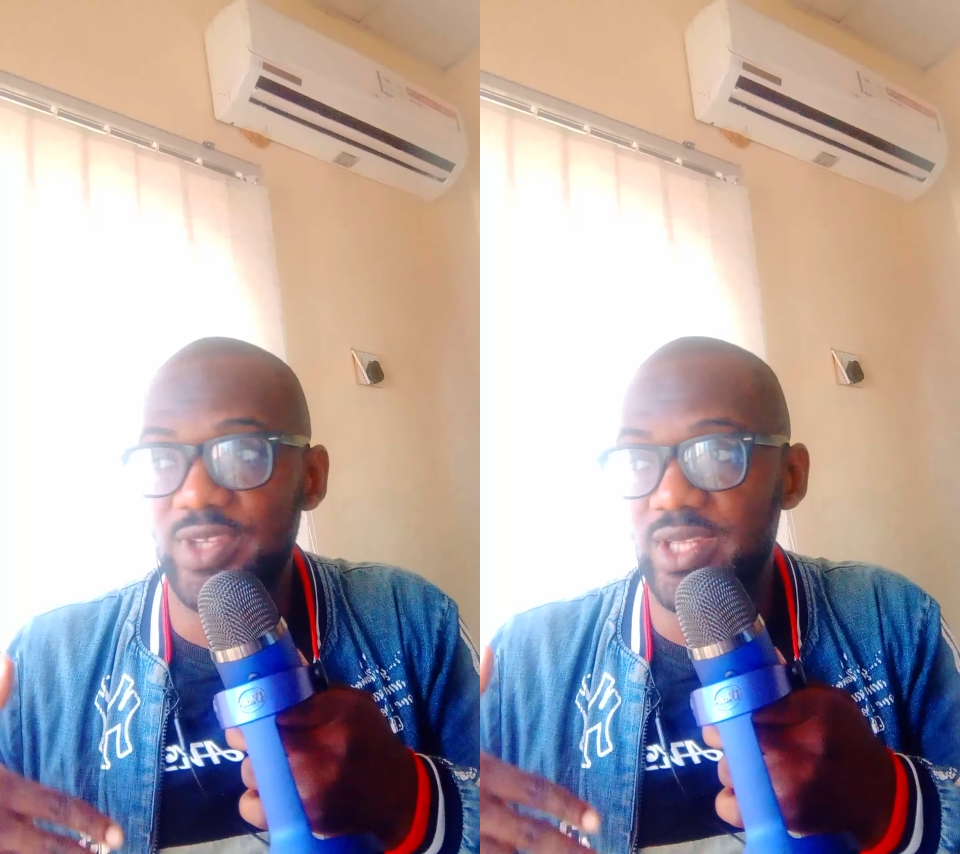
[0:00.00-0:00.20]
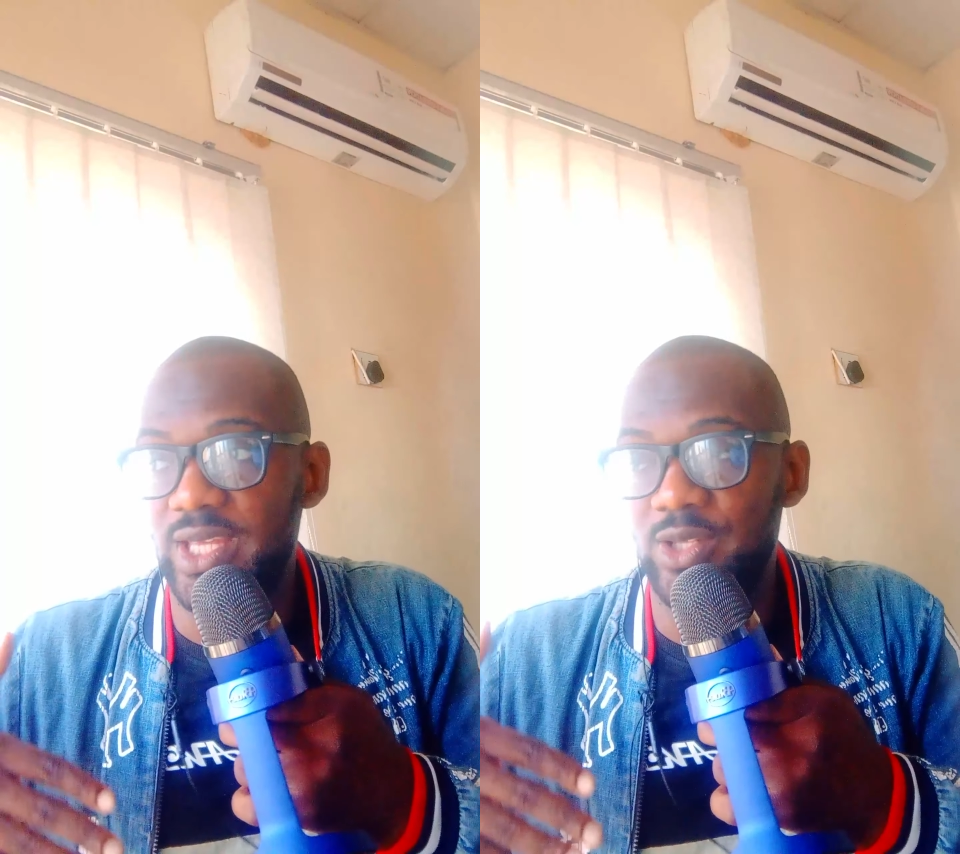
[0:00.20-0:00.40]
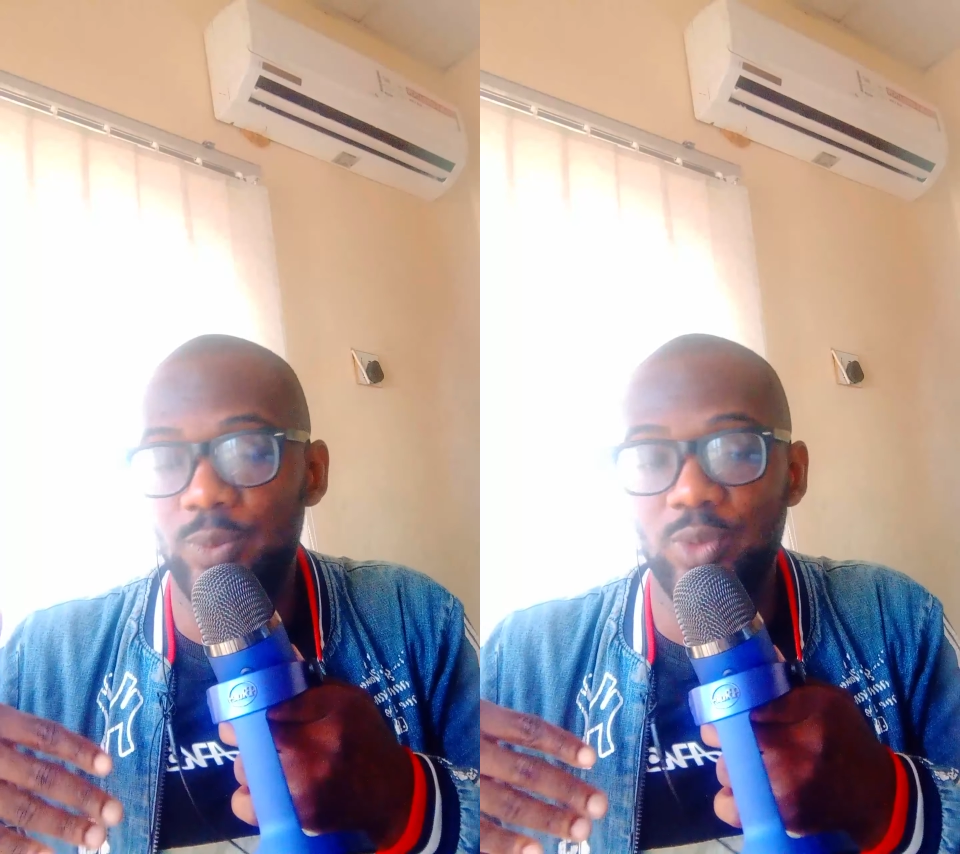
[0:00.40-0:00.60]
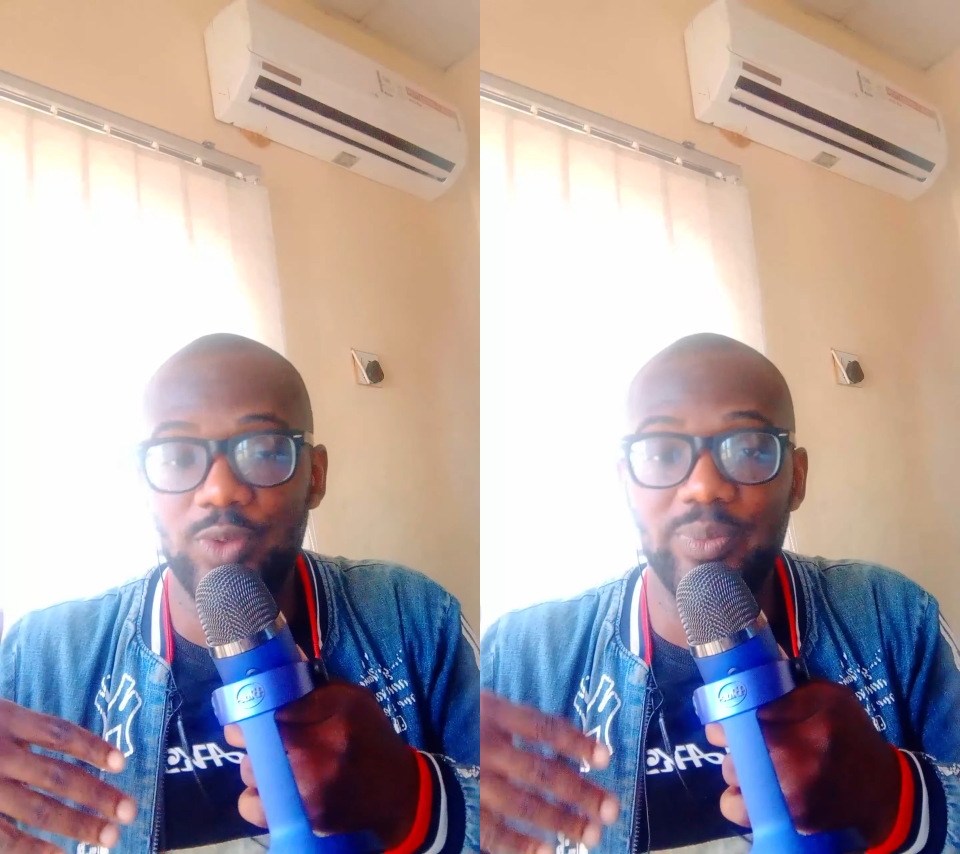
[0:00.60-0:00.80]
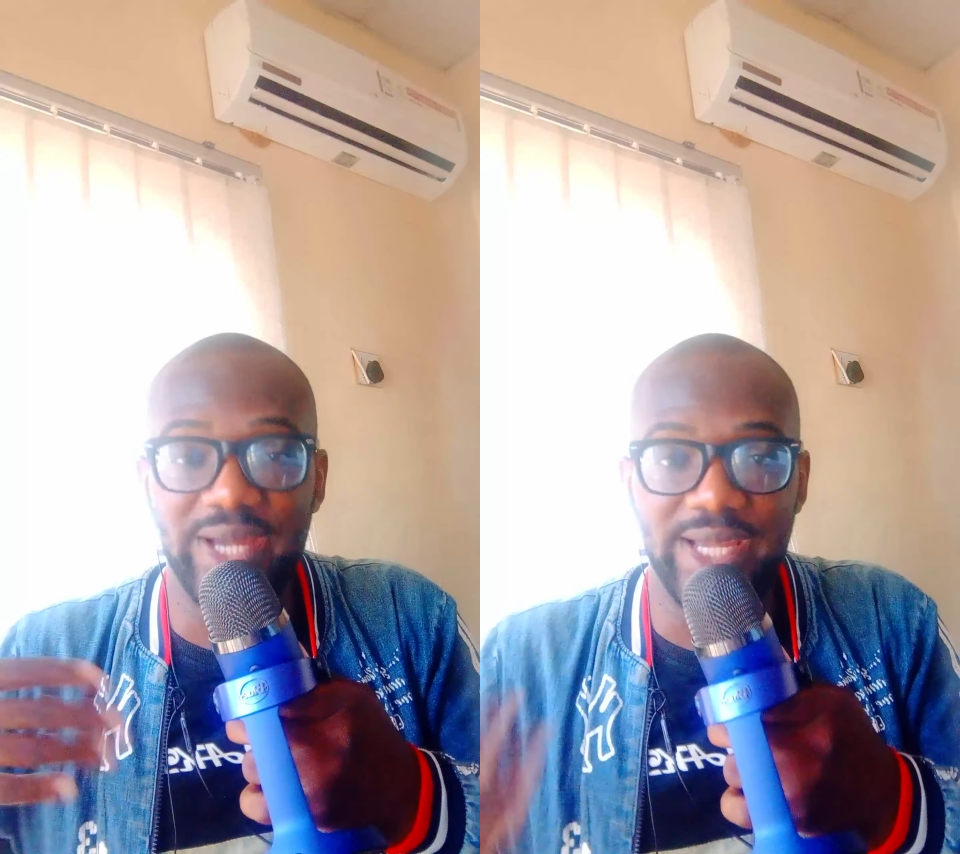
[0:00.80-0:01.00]
they end up
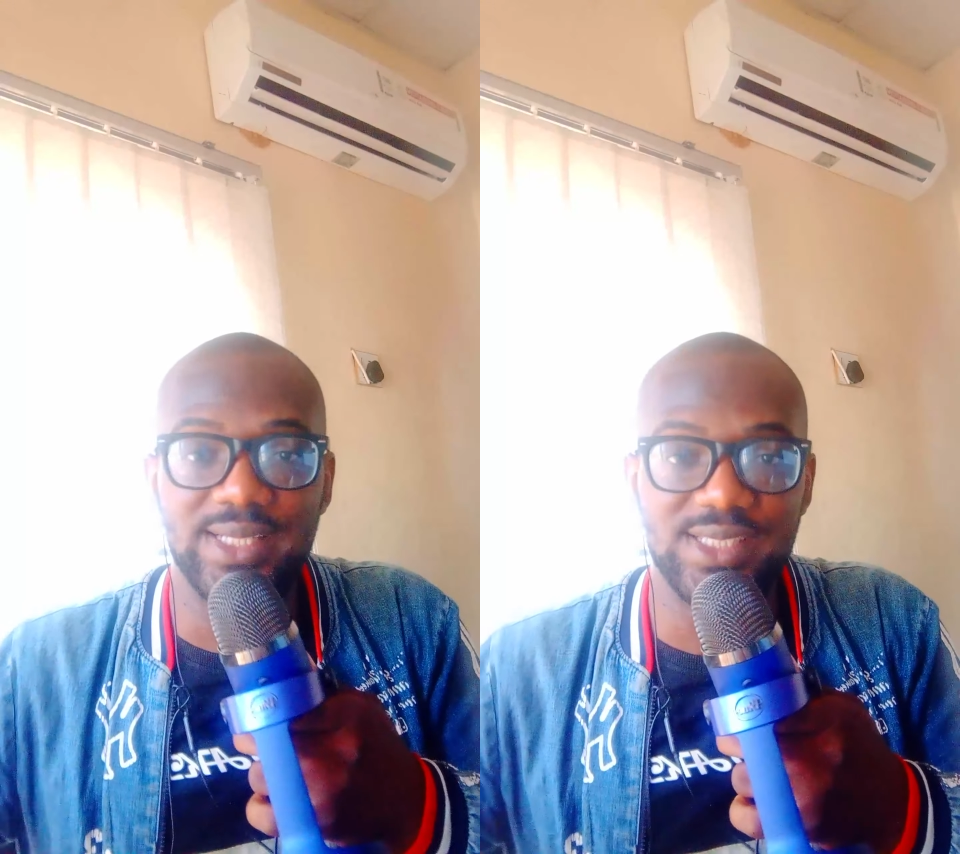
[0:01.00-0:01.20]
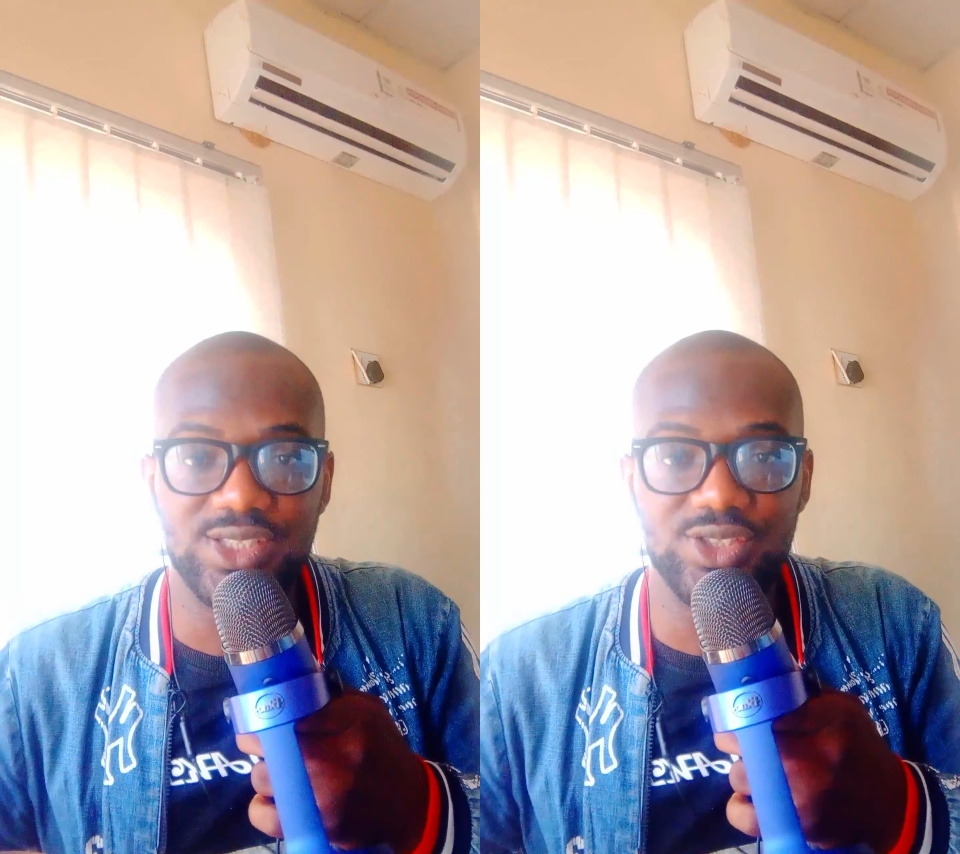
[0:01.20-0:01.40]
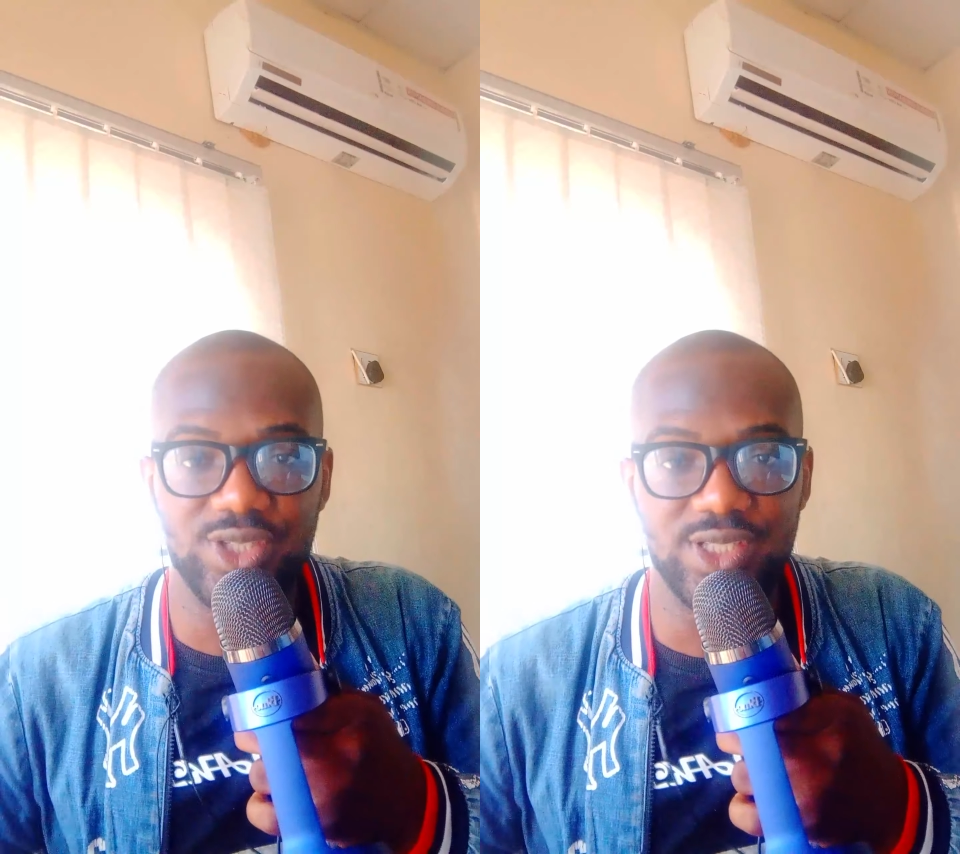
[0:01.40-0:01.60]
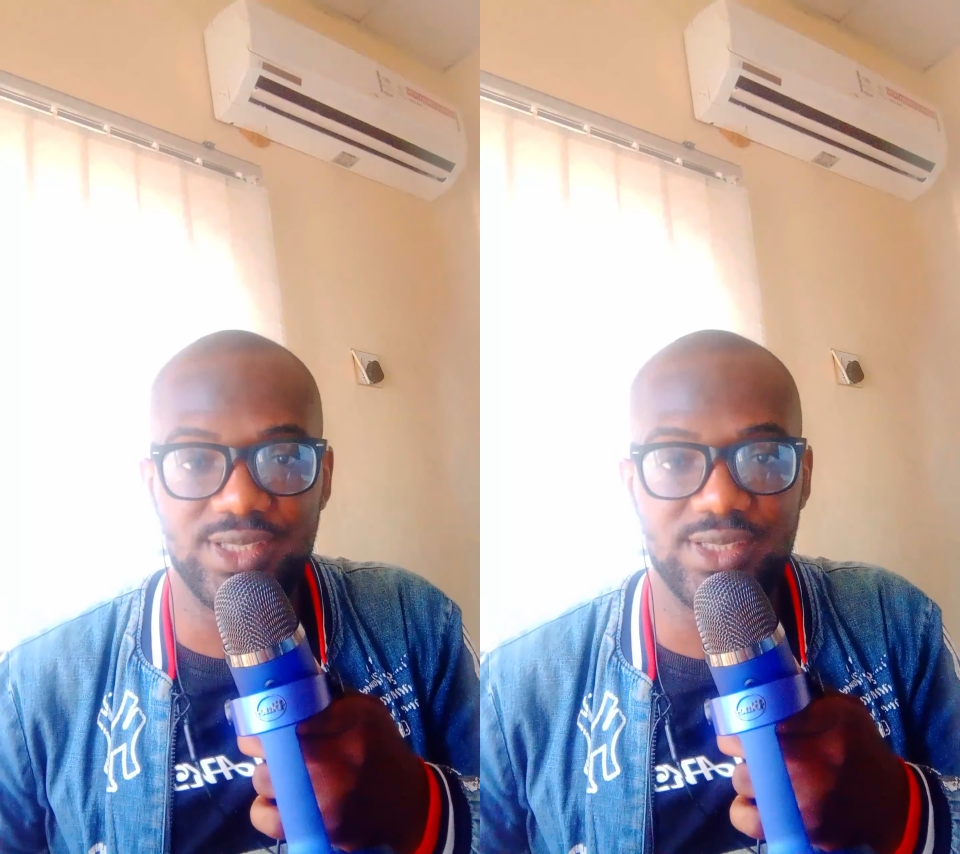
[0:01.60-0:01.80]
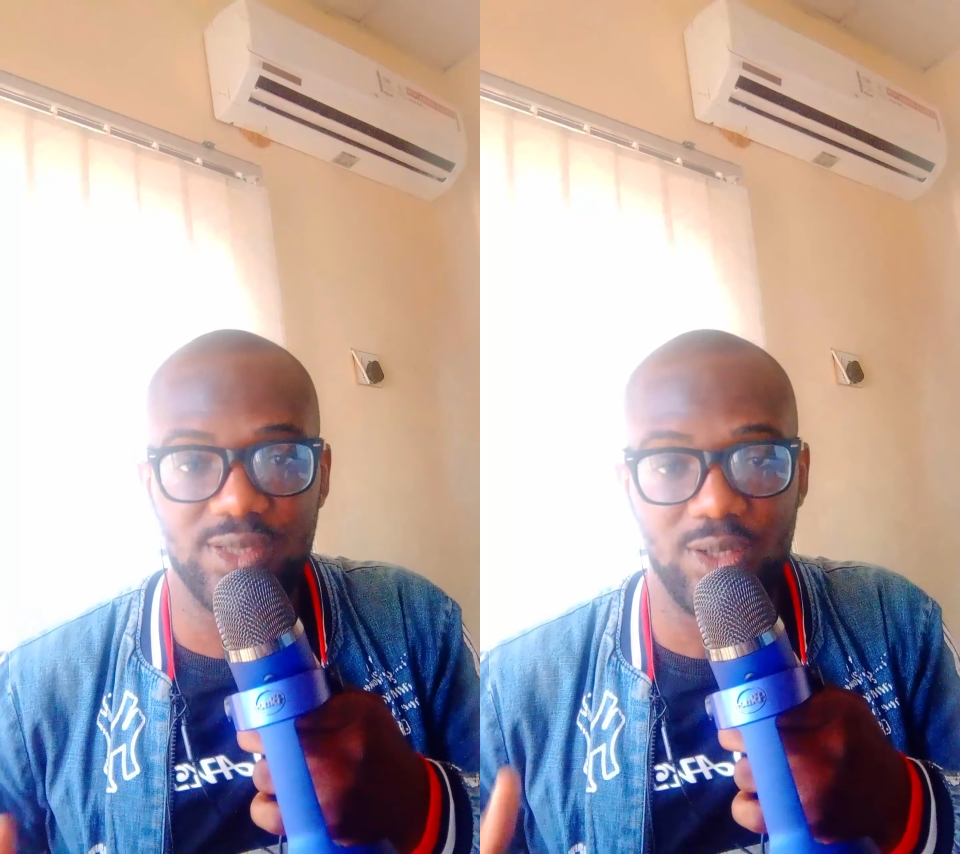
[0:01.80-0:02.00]
not buying these
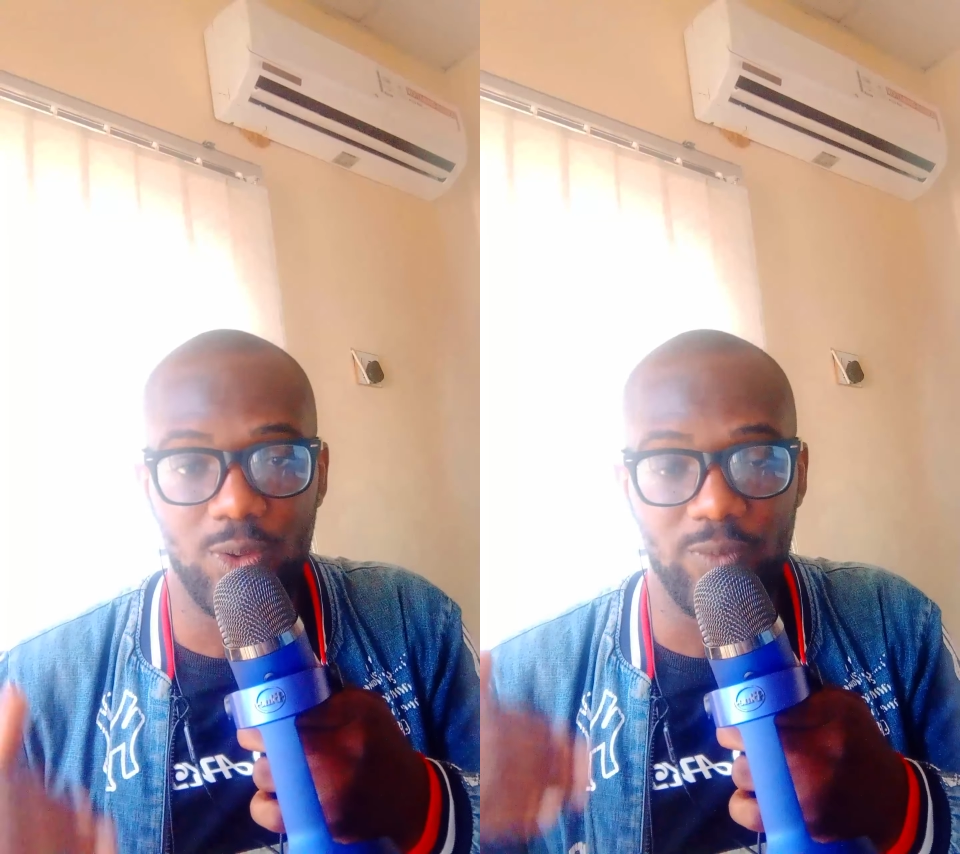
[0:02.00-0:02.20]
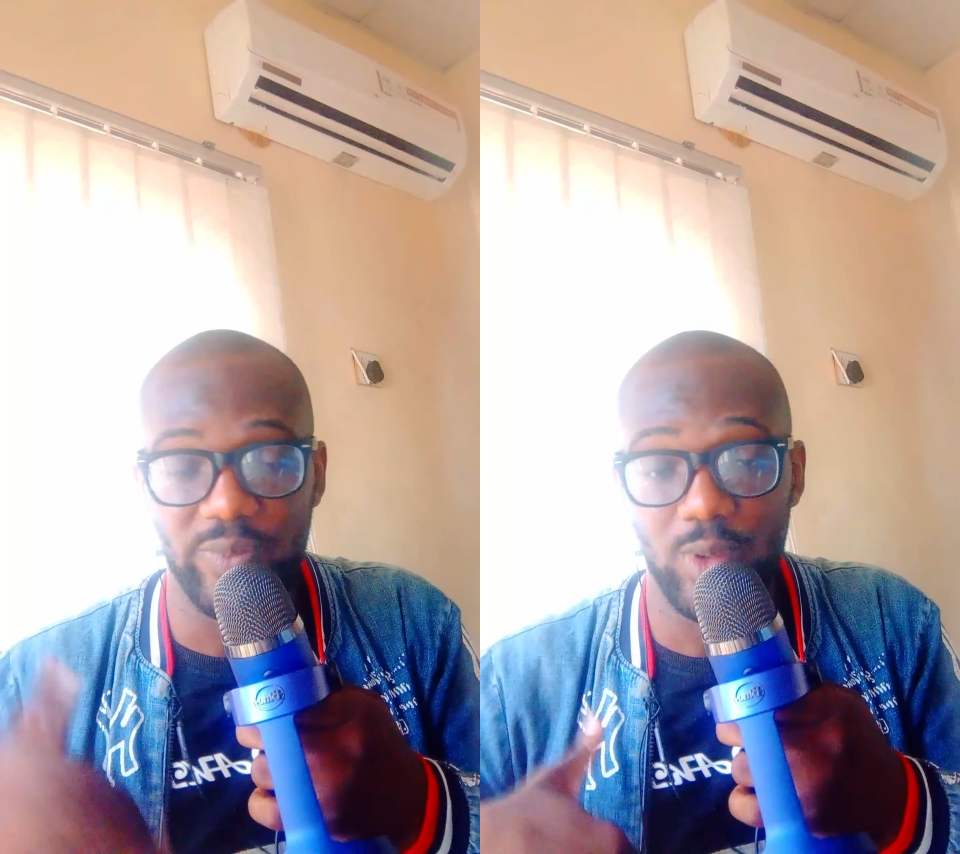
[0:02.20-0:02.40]
drinks or